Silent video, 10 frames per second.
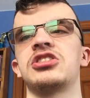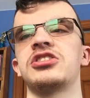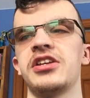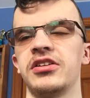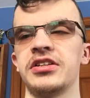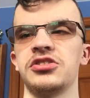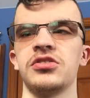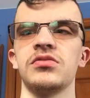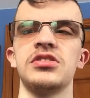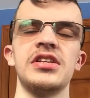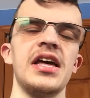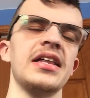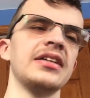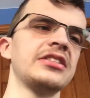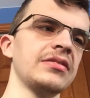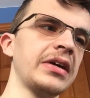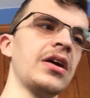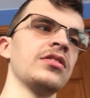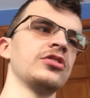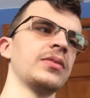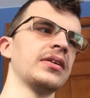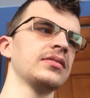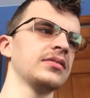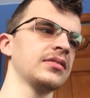/ single issues. Let's get right on to it.